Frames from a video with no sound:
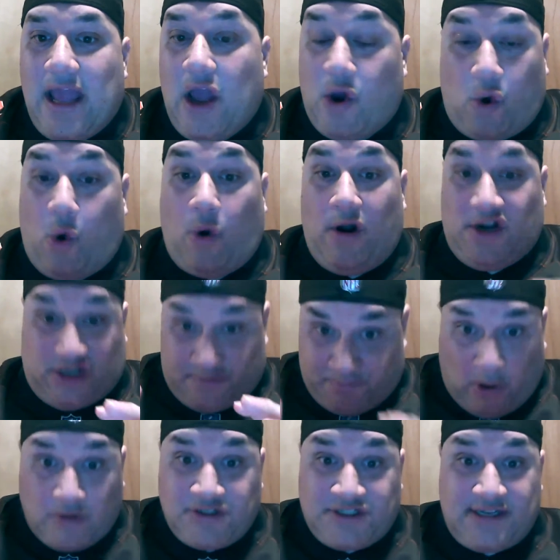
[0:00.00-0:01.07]
or are
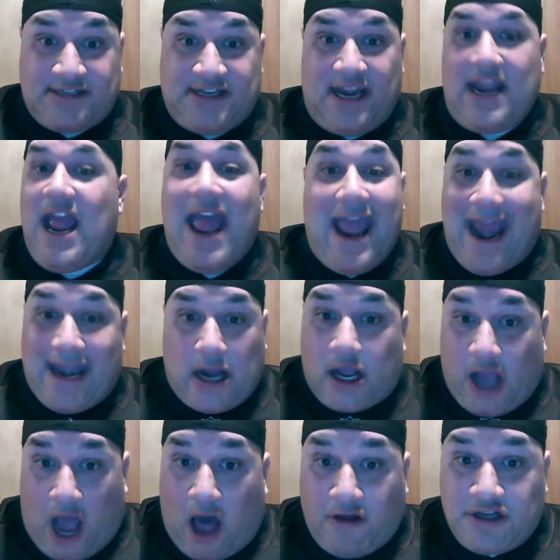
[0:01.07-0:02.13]
supposed to see in a
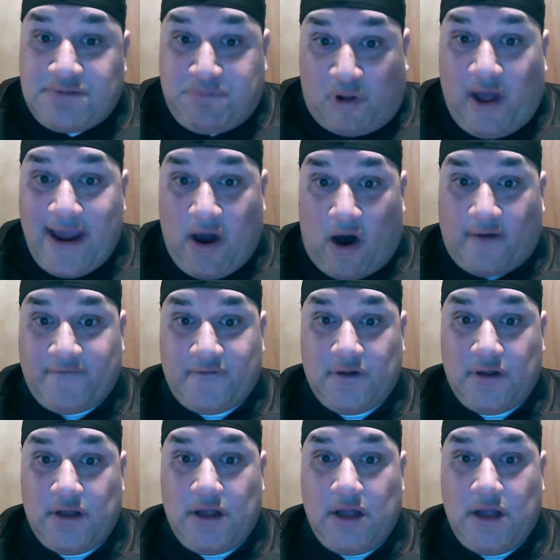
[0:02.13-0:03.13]
college playoff.